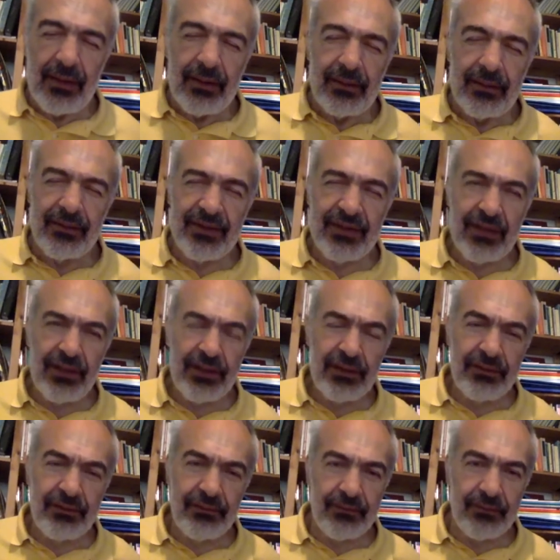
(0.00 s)
there is a lot
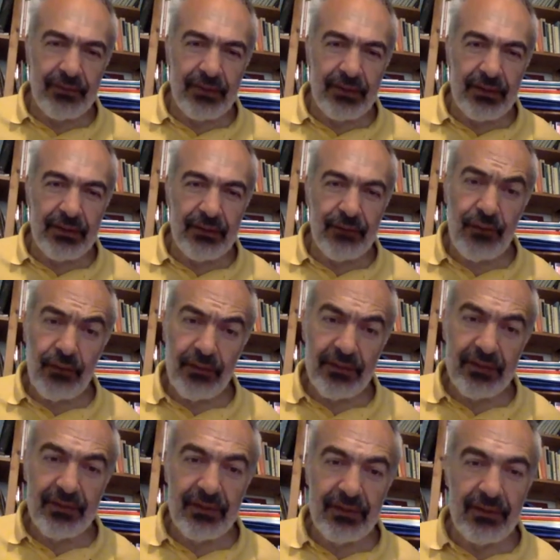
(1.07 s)
of
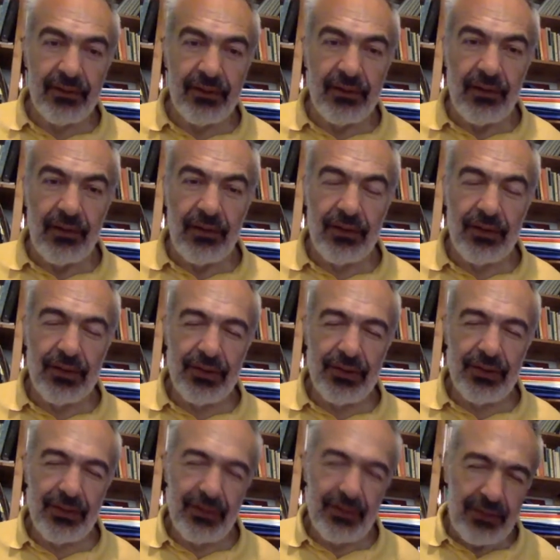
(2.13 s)
false
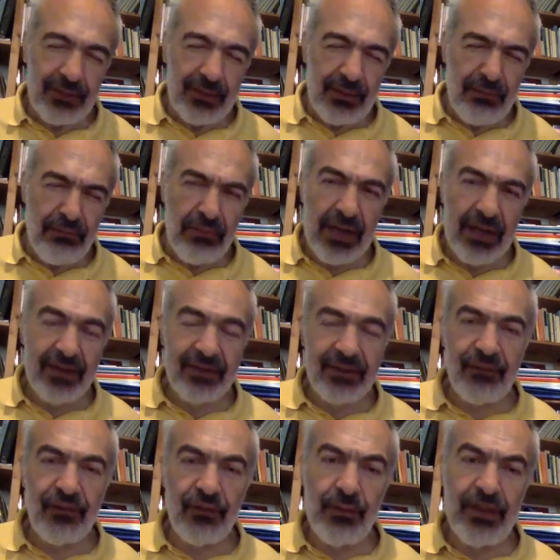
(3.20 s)
or biased
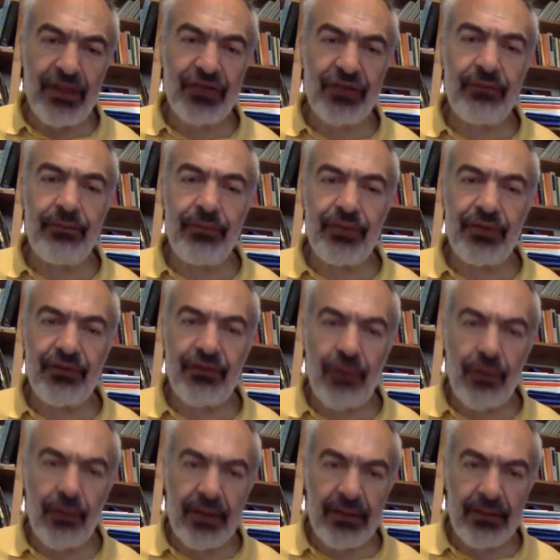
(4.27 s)
information pushed
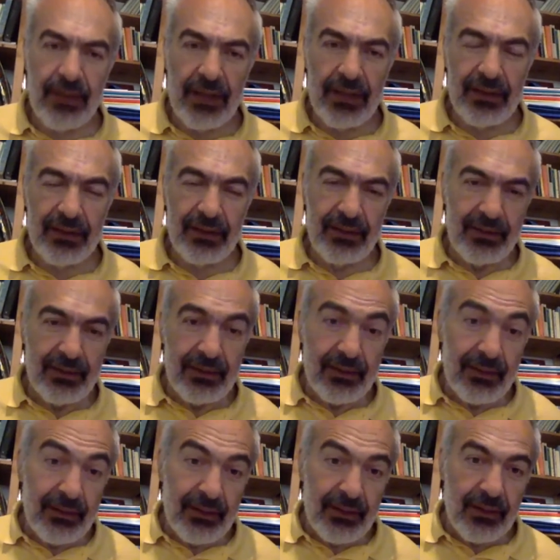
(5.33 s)
forward by
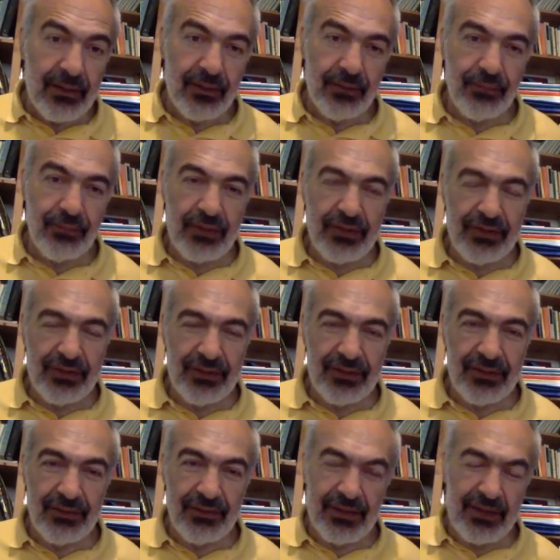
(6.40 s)

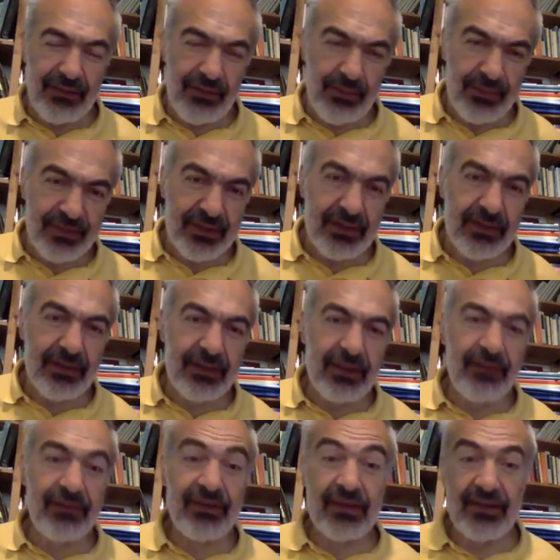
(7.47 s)
corporations or their
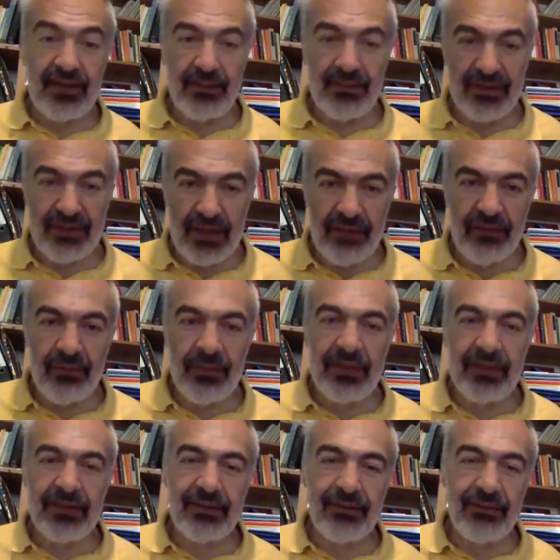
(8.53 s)
representatives, sometimes
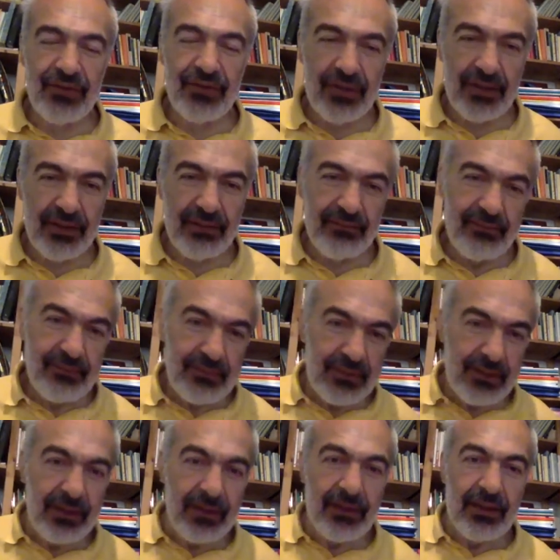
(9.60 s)
governments, which are
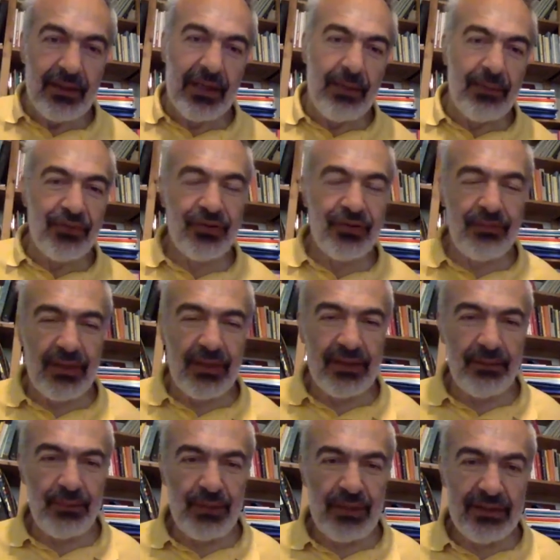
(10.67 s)
captured by
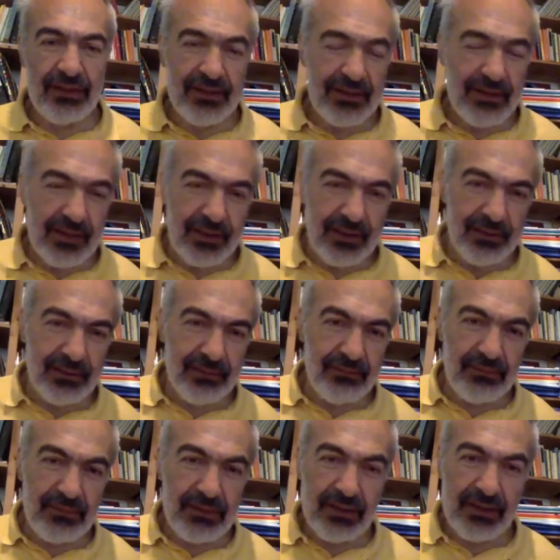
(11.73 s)
the business, like
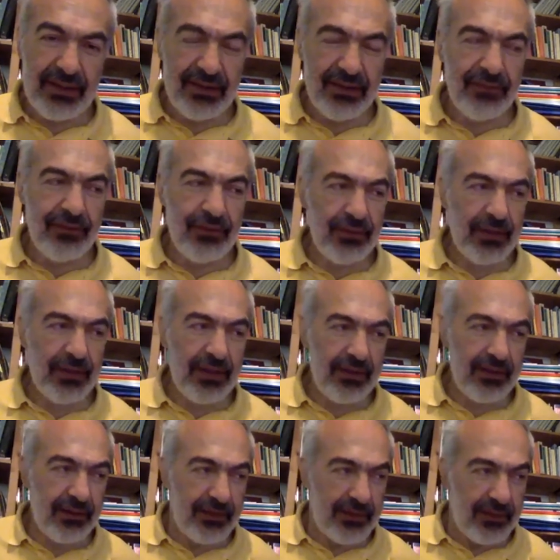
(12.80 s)
in the case of UK,